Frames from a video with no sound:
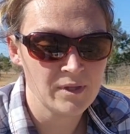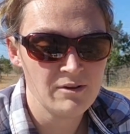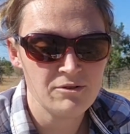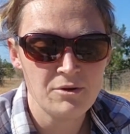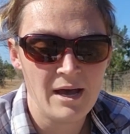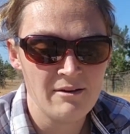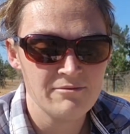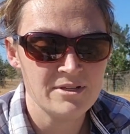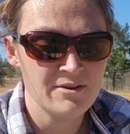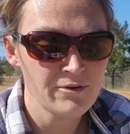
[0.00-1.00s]
If you have
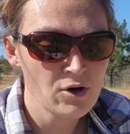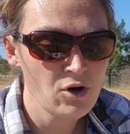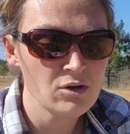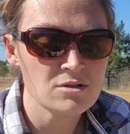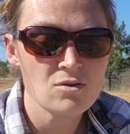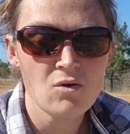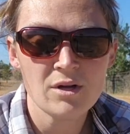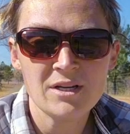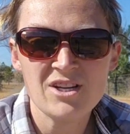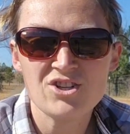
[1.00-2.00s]
difficult soil
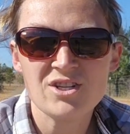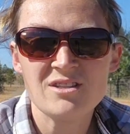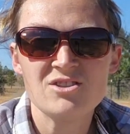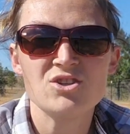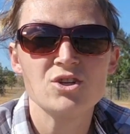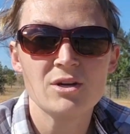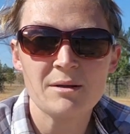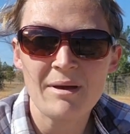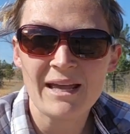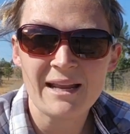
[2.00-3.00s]
conditions, you can
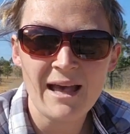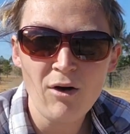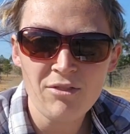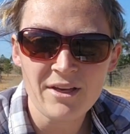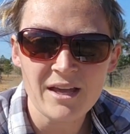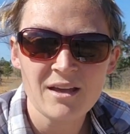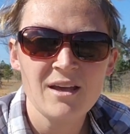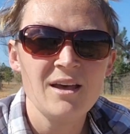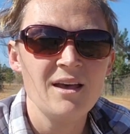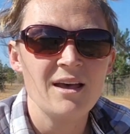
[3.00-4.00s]
make it healthy,
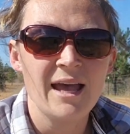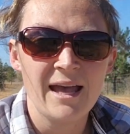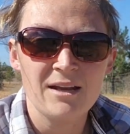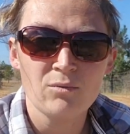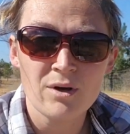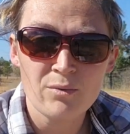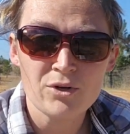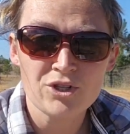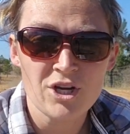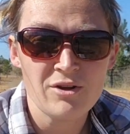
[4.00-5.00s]
and we will
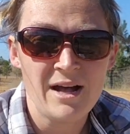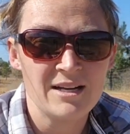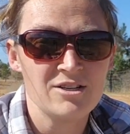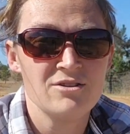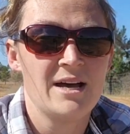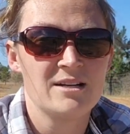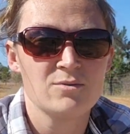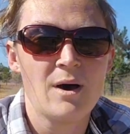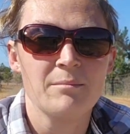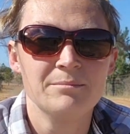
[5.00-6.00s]
show you how to do that as
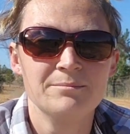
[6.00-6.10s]
well.